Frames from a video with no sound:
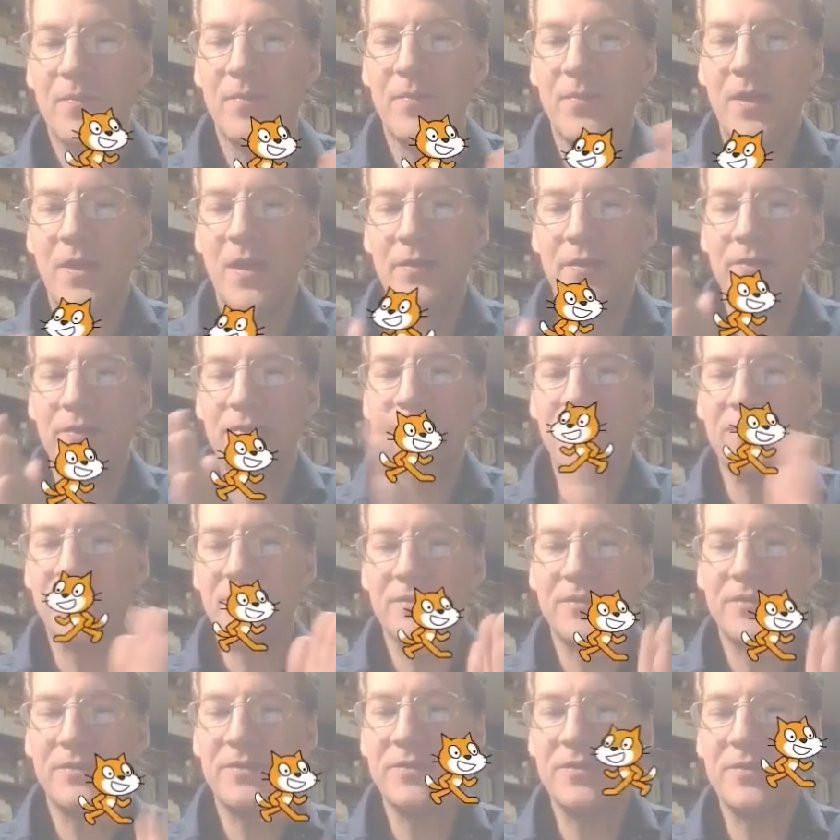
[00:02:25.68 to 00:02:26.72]
Yeah, this
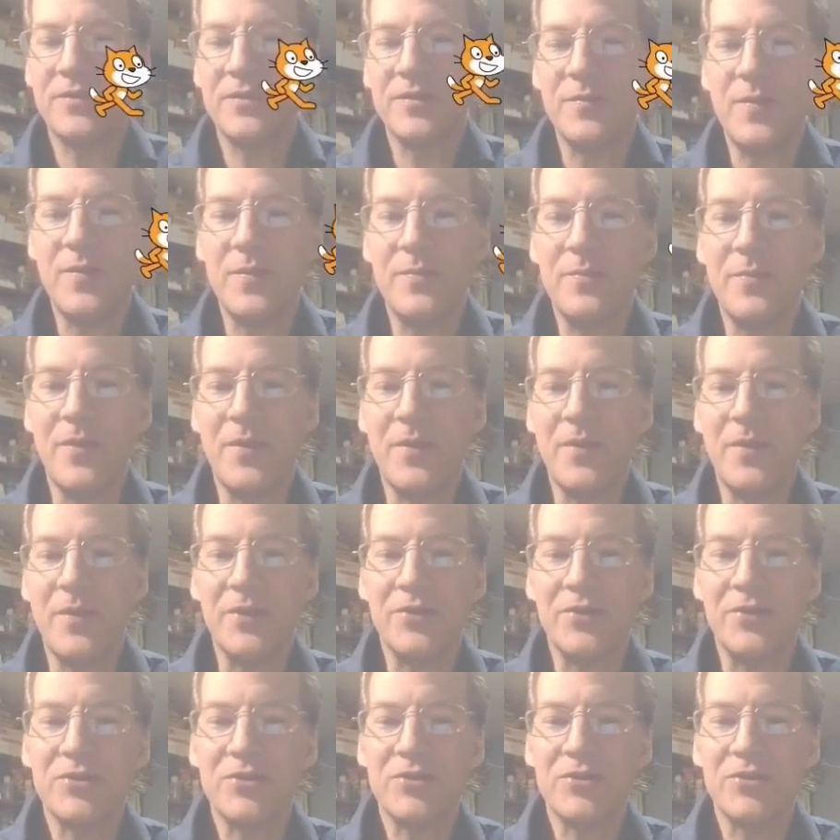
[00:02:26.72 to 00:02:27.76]
is, this is a bit
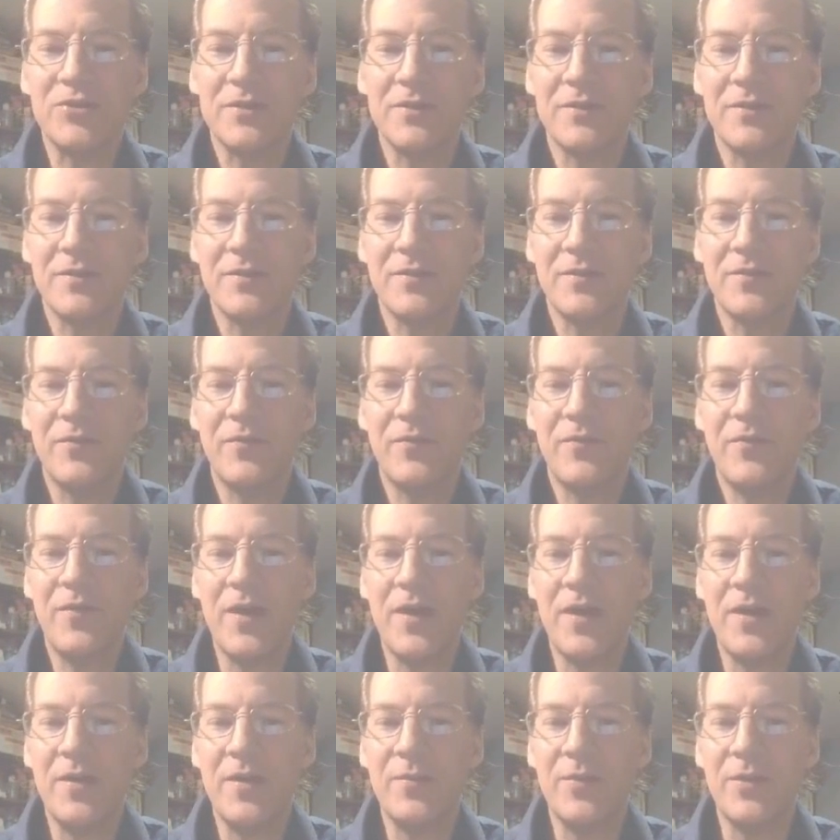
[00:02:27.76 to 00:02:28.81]
much.
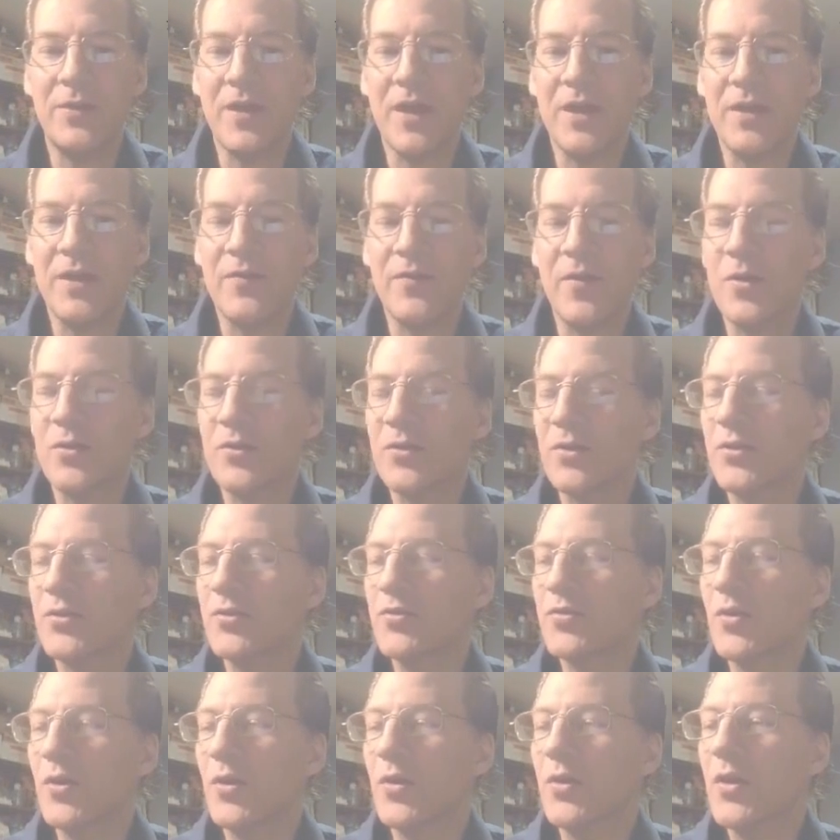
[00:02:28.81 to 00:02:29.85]
Fun, but kind of hard to
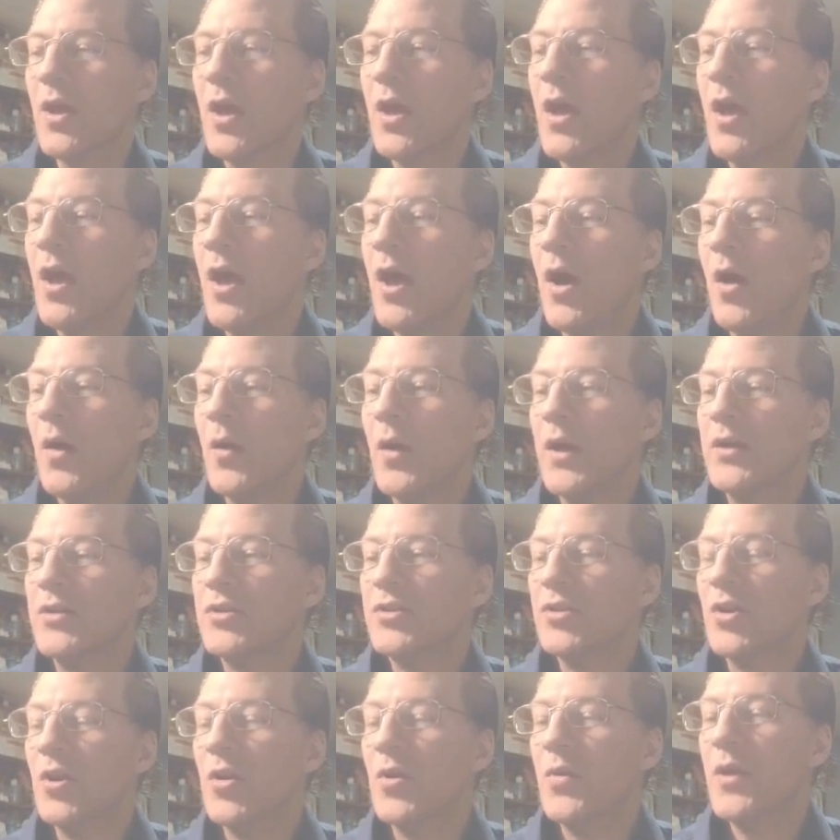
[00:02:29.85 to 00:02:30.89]
control. Okay,
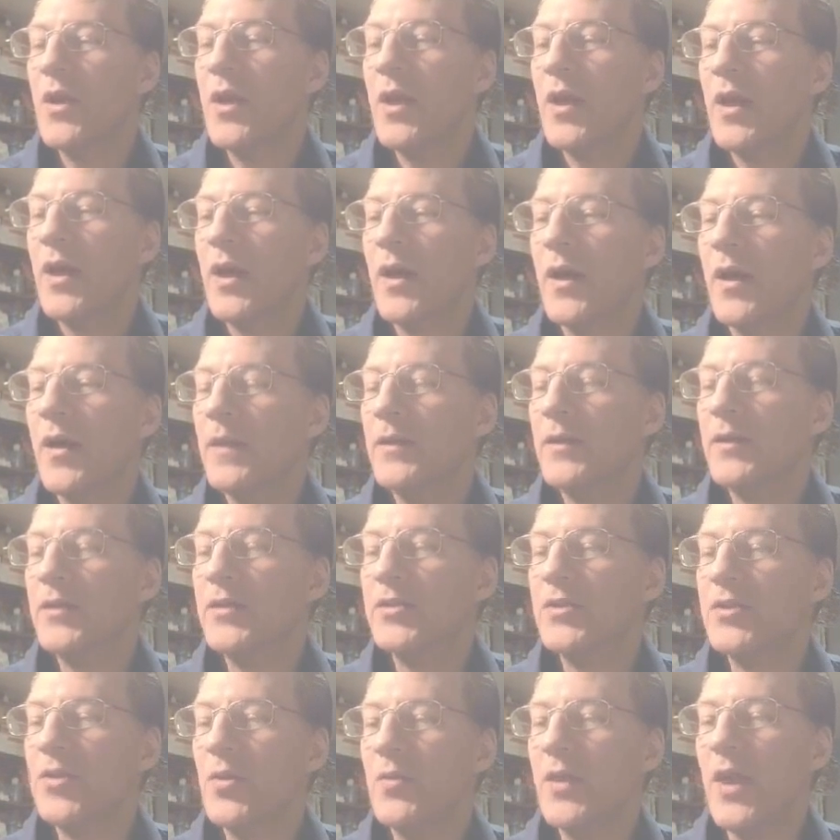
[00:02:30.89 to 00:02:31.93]
so
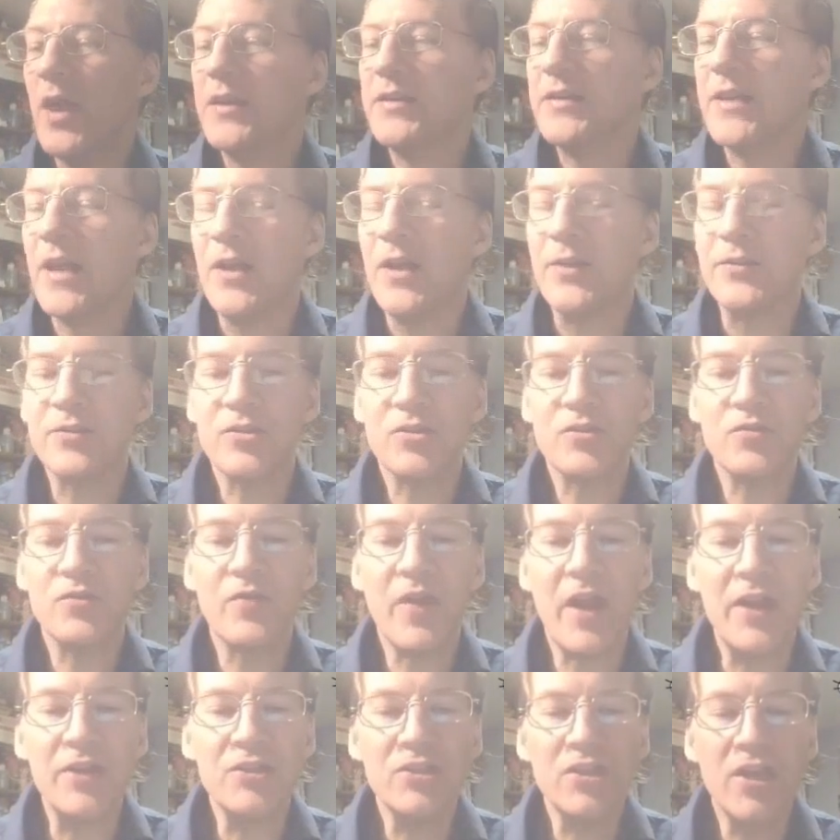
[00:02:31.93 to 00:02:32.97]
let's tone that down.
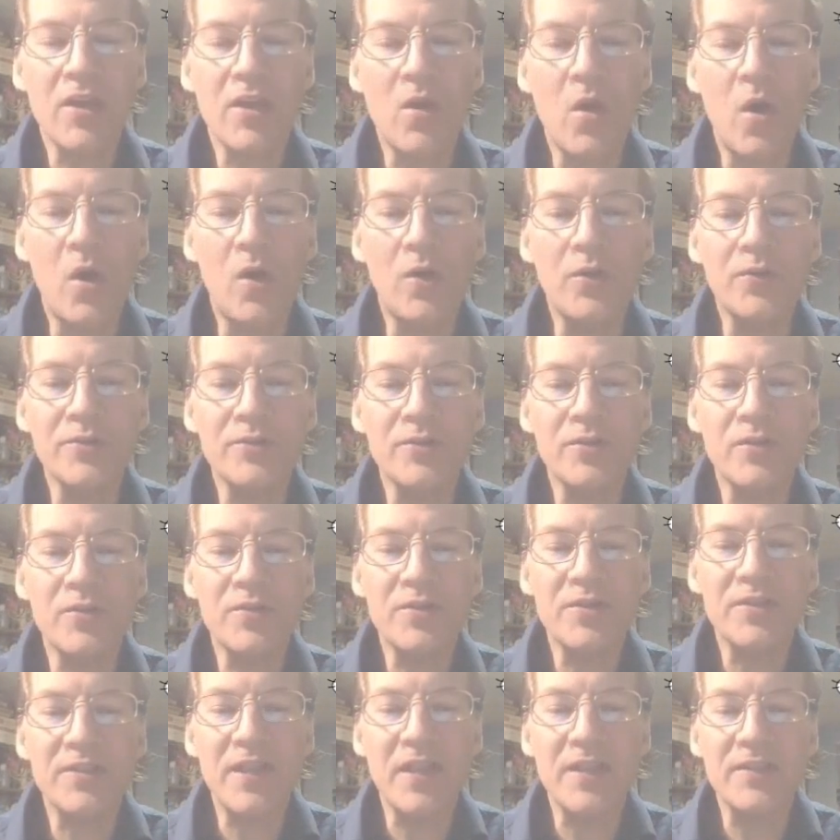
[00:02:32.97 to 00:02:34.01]
Scratch can also
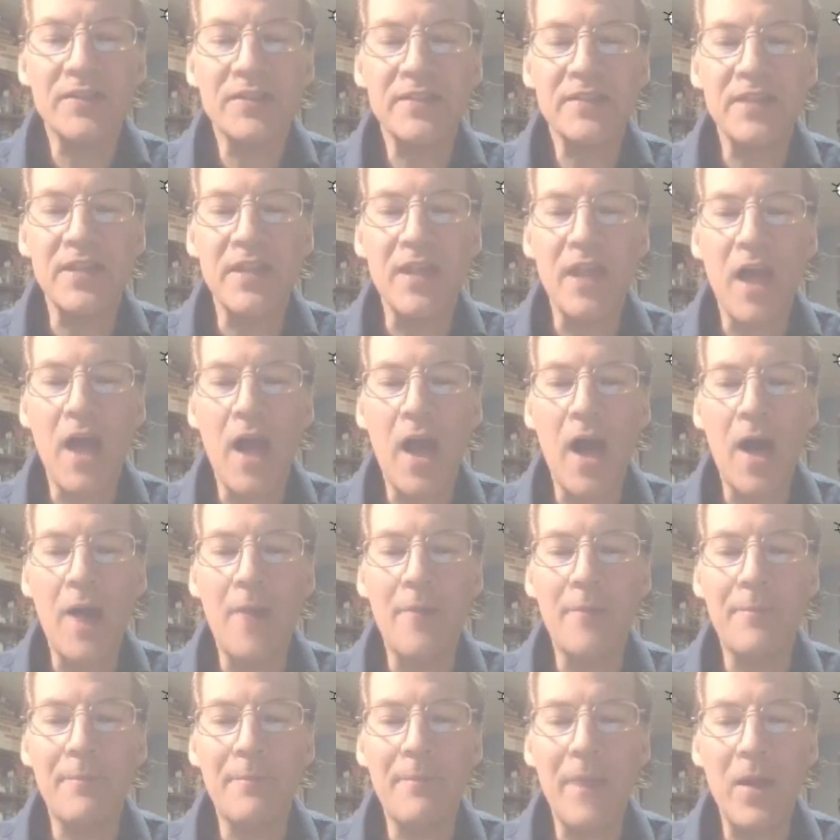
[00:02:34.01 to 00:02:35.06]
sense the
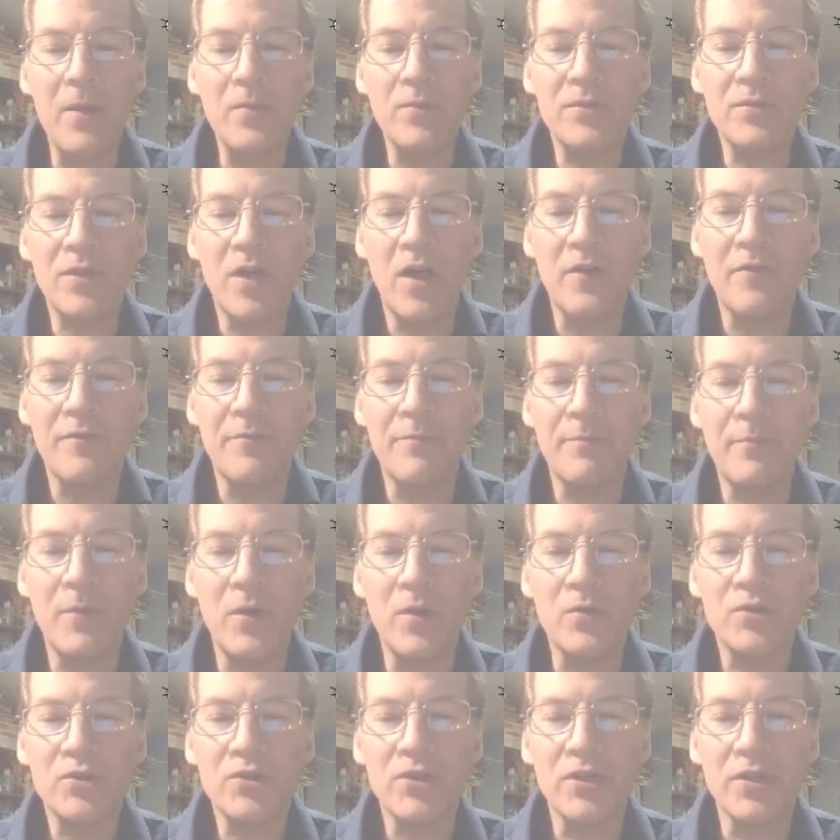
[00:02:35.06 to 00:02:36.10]
amount of
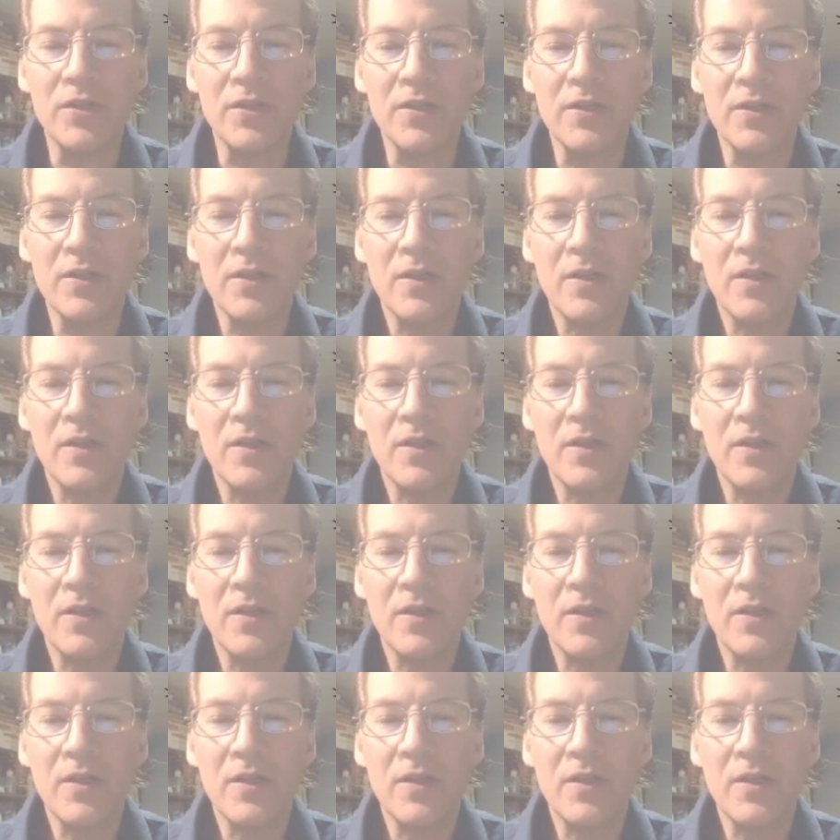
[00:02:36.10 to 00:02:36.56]
motion